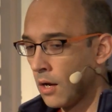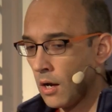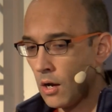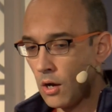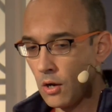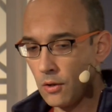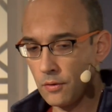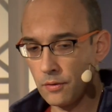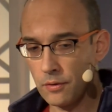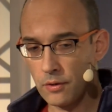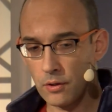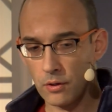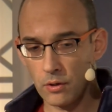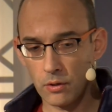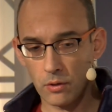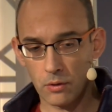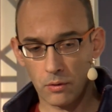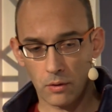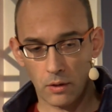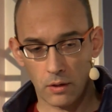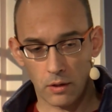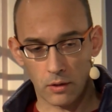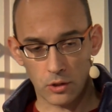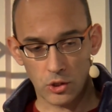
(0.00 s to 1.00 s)
On
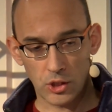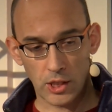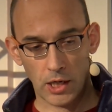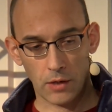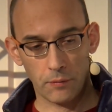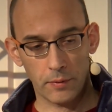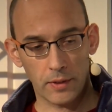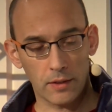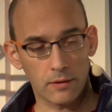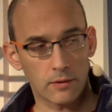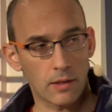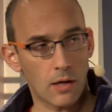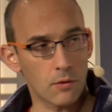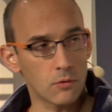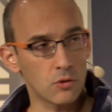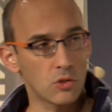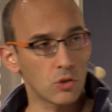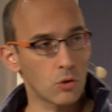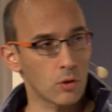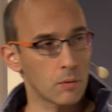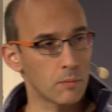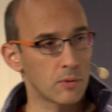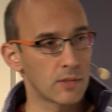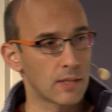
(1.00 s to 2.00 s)
the sharing
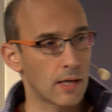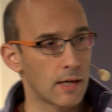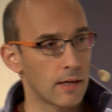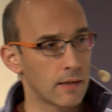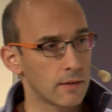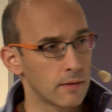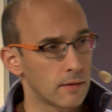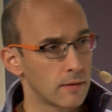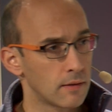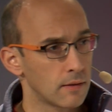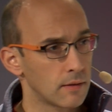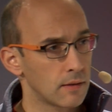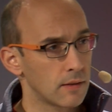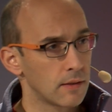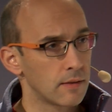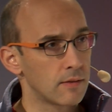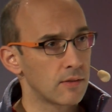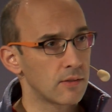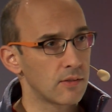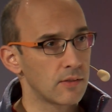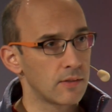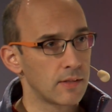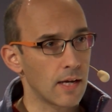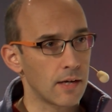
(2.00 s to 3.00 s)
downstream side,
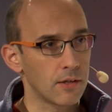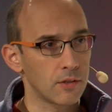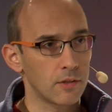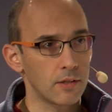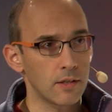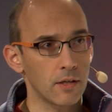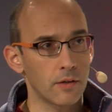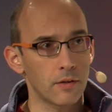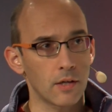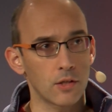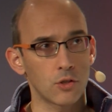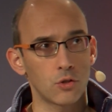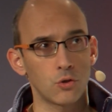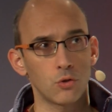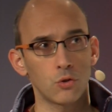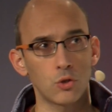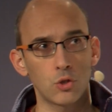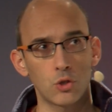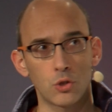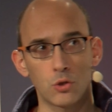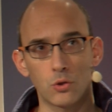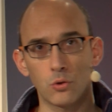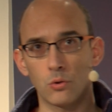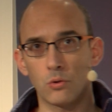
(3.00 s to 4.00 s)
it's the idea that you
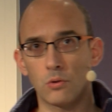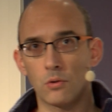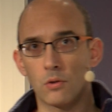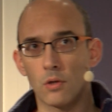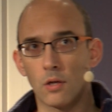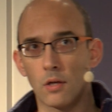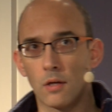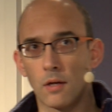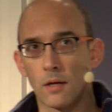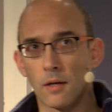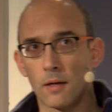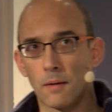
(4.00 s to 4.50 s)
should